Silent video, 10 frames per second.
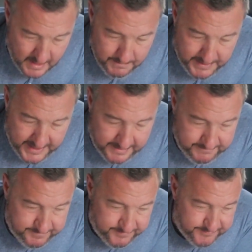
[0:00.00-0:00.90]
But
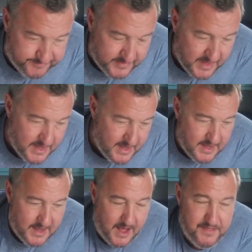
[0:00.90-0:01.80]

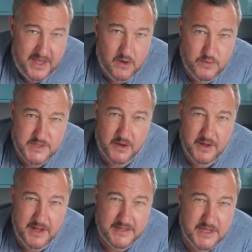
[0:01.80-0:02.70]
I think
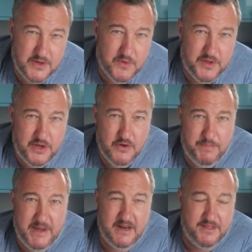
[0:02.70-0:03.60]
also it's a Northern
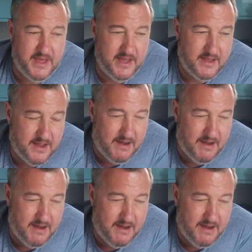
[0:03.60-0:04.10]
European thing.